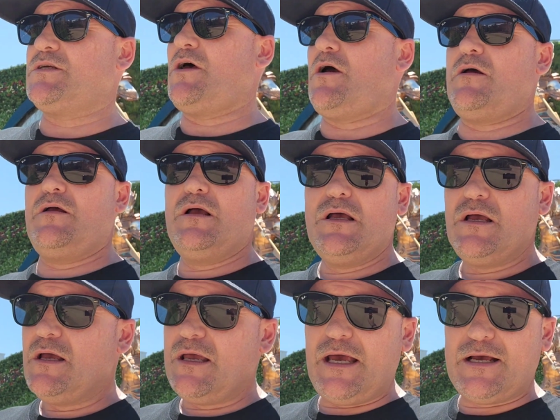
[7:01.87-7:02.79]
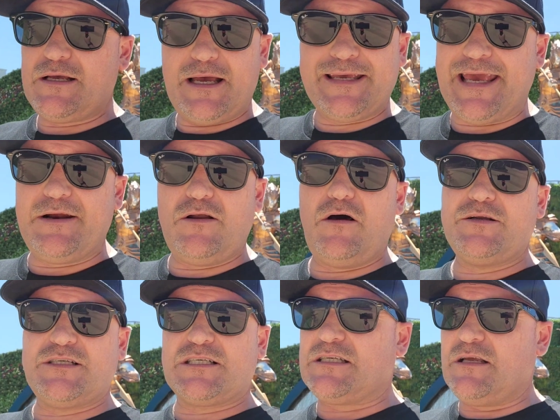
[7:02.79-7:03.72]
So yeah, again,
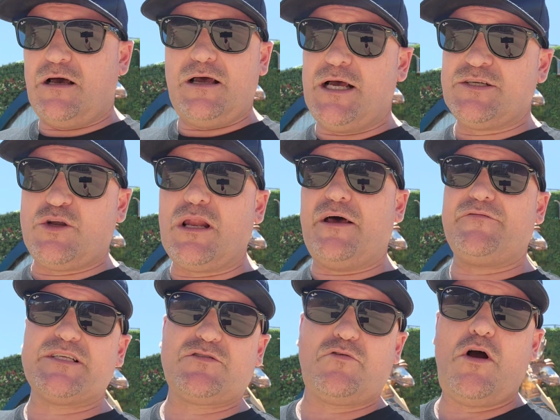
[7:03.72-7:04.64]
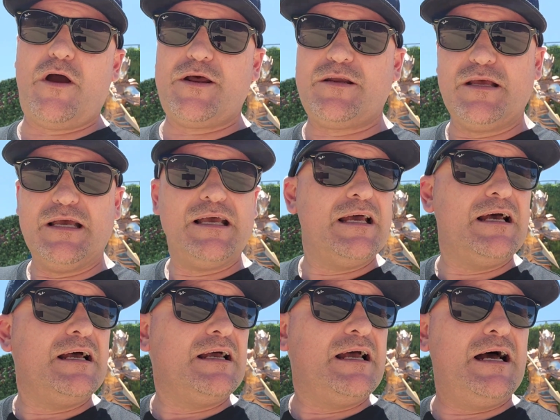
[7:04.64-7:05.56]
I just, I, I do love this ride.
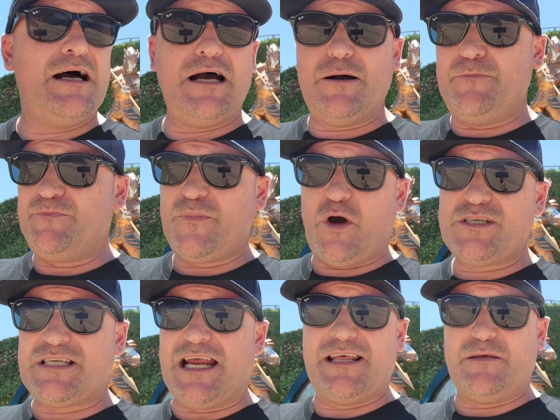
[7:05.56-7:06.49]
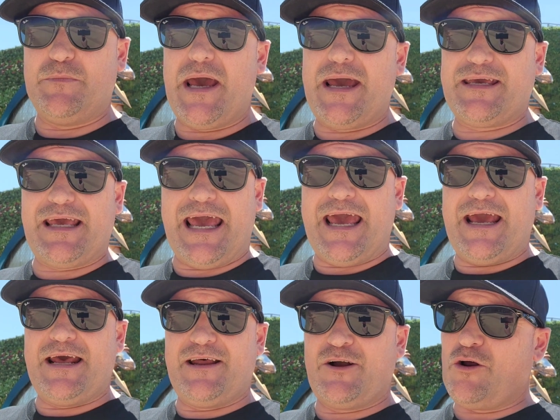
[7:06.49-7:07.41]
Um, I sat at the back
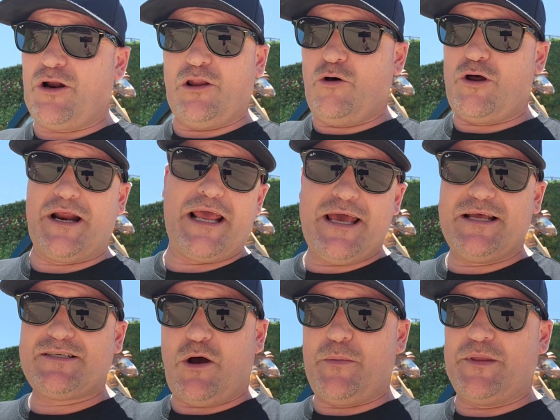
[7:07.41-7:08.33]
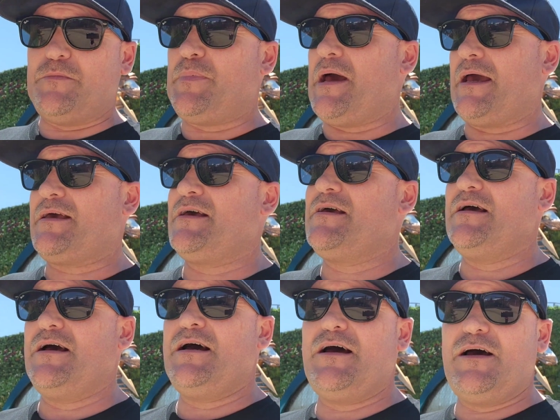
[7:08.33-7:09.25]
and I got a lot of airtime at the back.
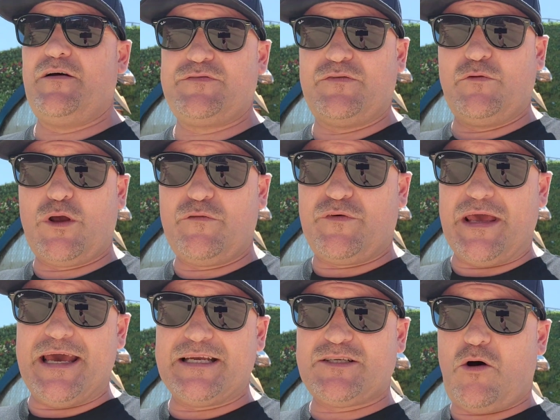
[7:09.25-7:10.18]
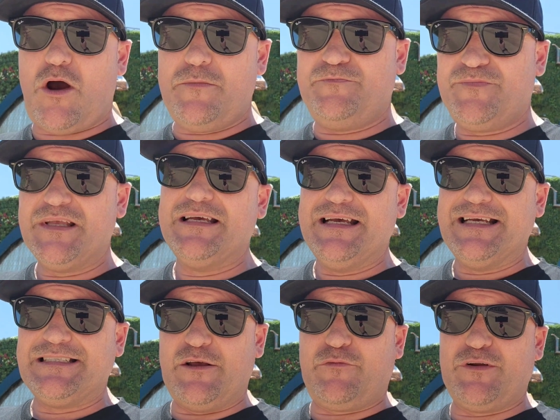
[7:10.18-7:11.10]
Uh, looking for airtime,
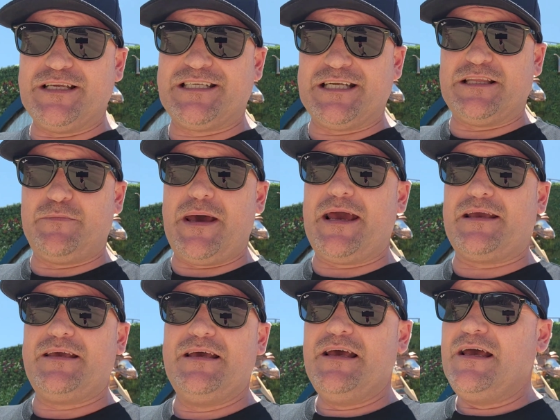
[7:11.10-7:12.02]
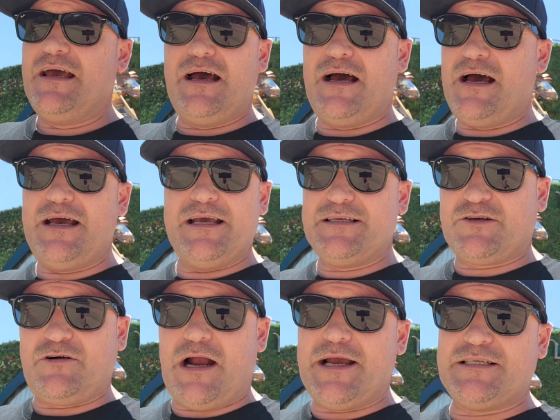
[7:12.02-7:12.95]
definitely sit at the back. Uh,
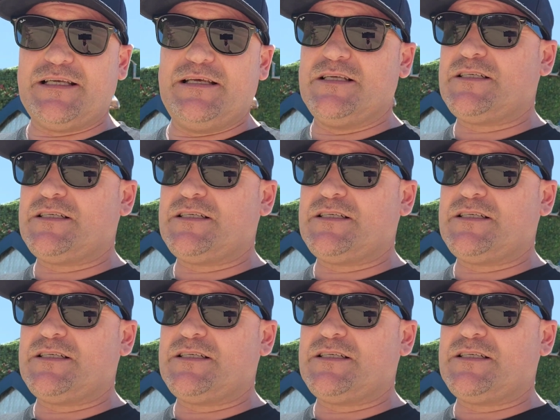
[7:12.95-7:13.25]
it's crazy.